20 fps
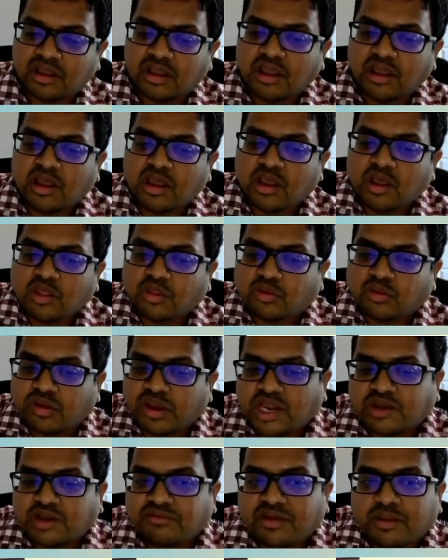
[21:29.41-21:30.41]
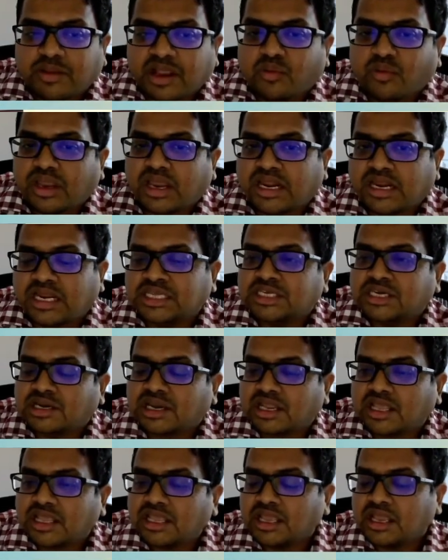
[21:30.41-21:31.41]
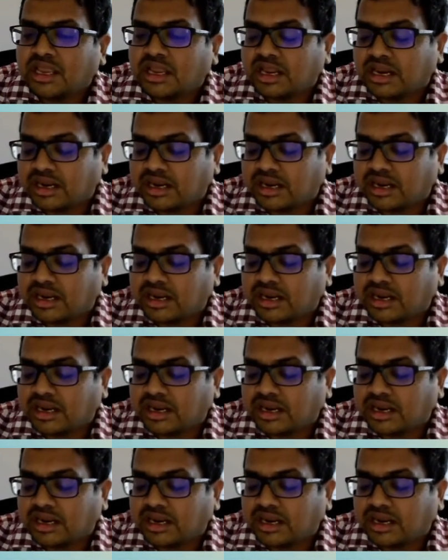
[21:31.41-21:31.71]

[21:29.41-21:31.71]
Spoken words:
So HeatWave will intelligently